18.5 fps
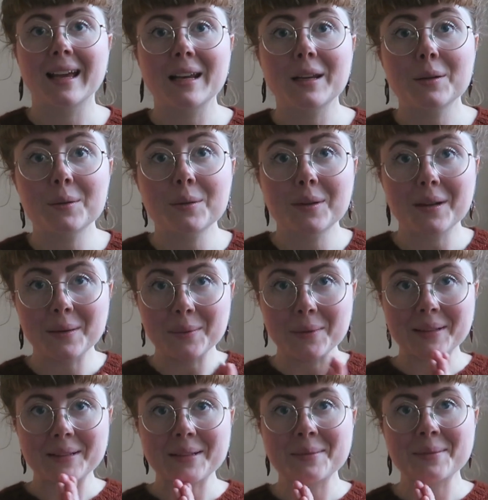Hello and
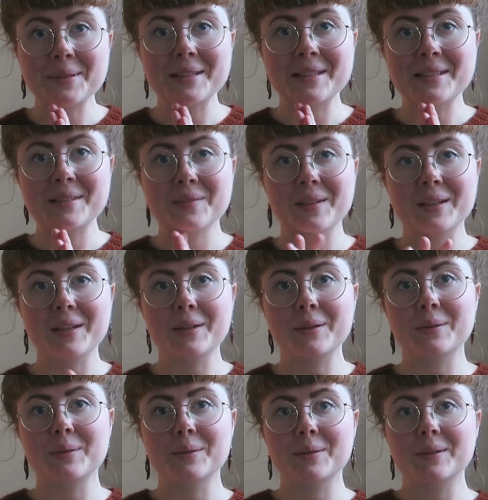welcome to this
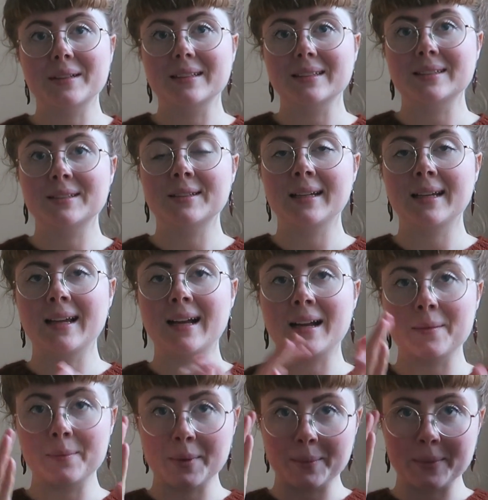video. Today
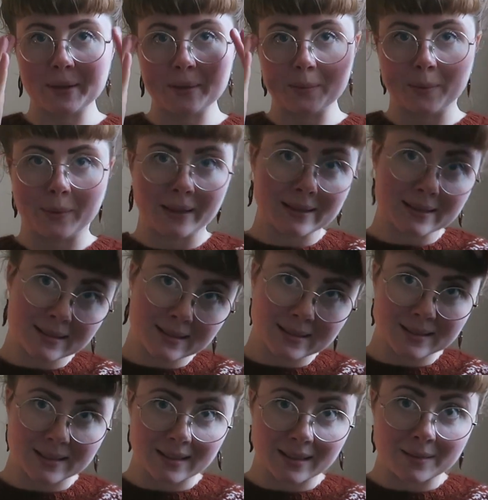I'm a bit wet
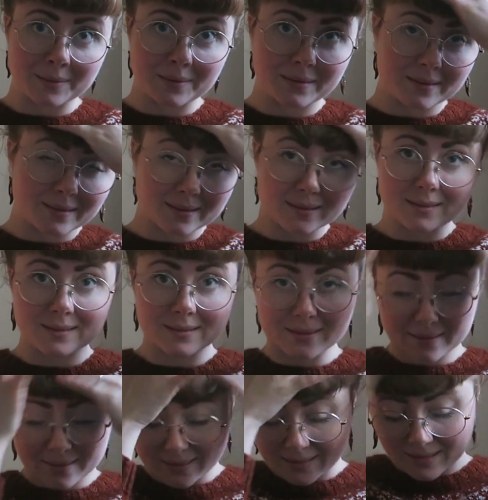in
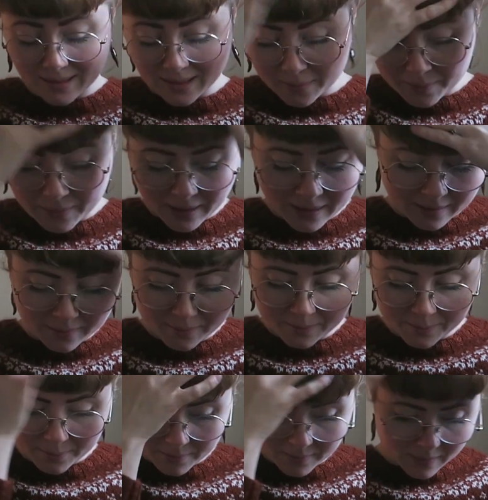my
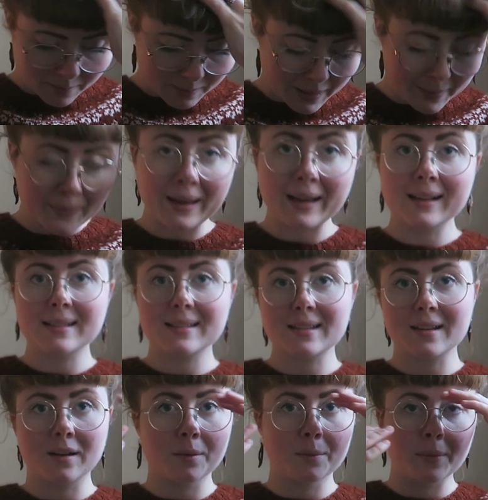
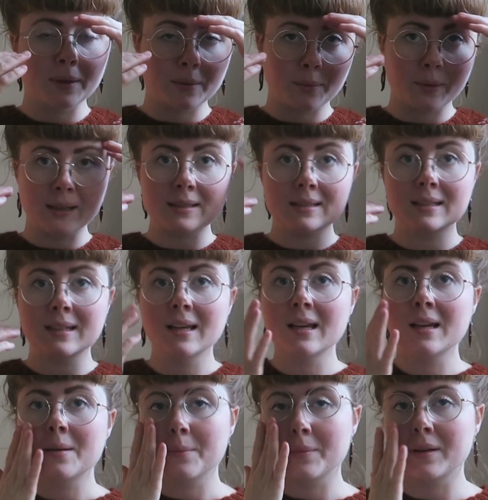bangs are a bit wet
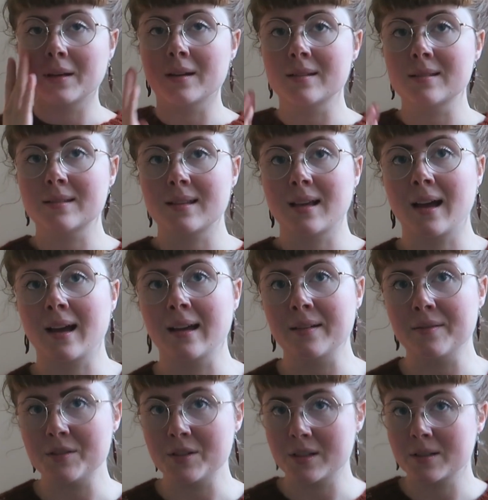because
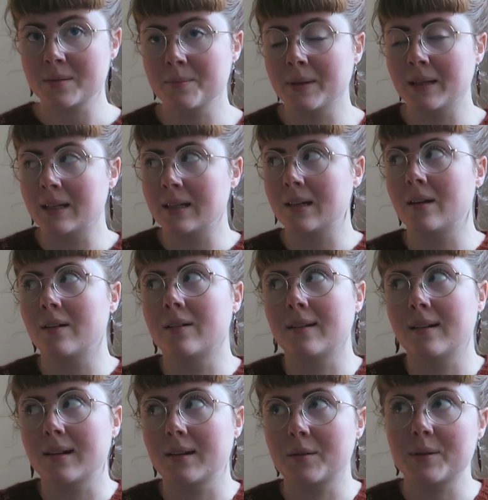I've just been
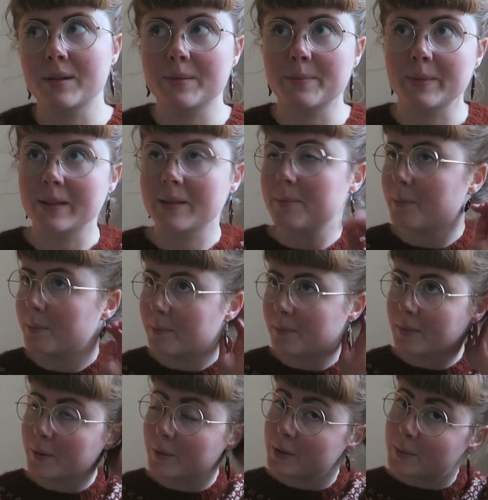on a
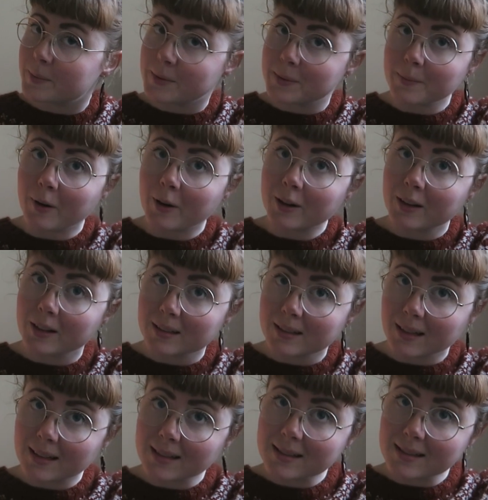Christmas
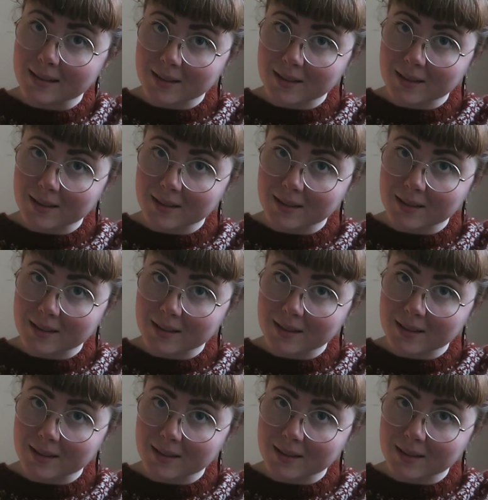market and it